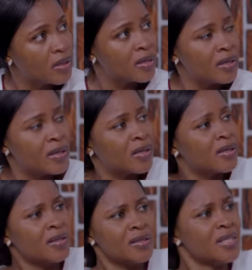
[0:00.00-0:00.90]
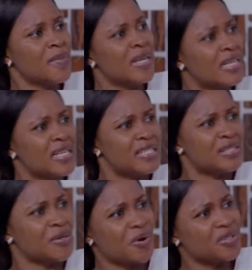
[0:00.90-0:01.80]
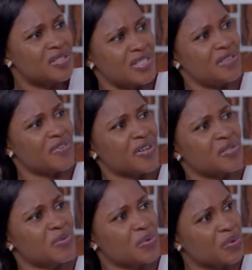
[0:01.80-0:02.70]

This man needs serious deliverance.